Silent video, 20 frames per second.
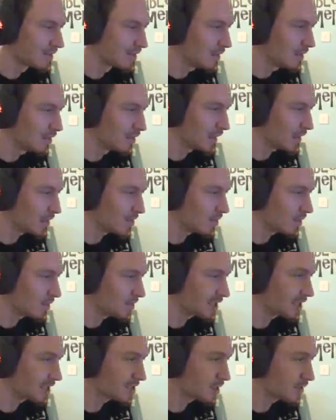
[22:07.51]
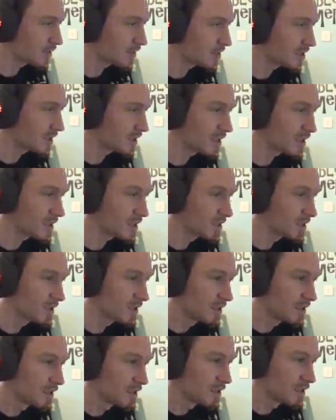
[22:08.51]
Oh, that crossing is obviously
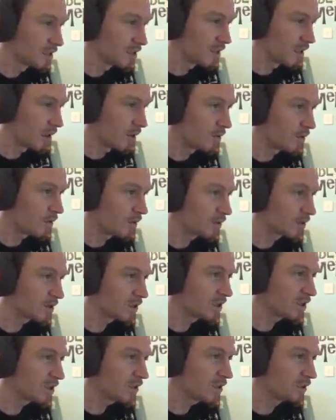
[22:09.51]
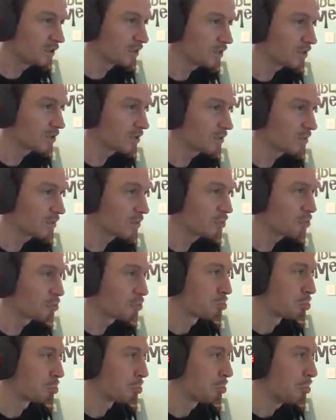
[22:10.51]
no longer used.
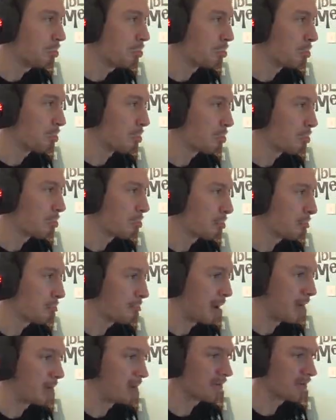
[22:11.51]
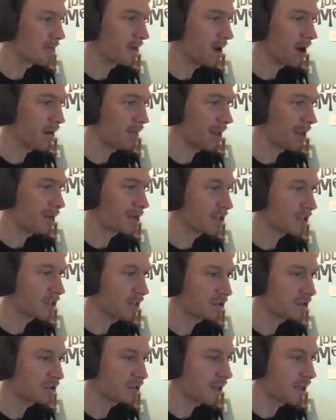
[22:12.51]
Maybe the farm there is
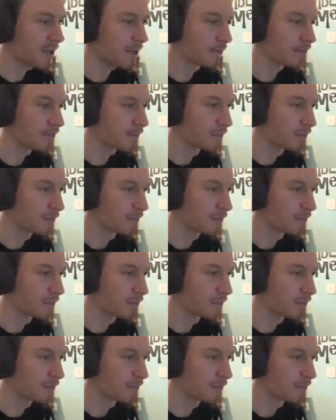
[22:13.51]
closed down.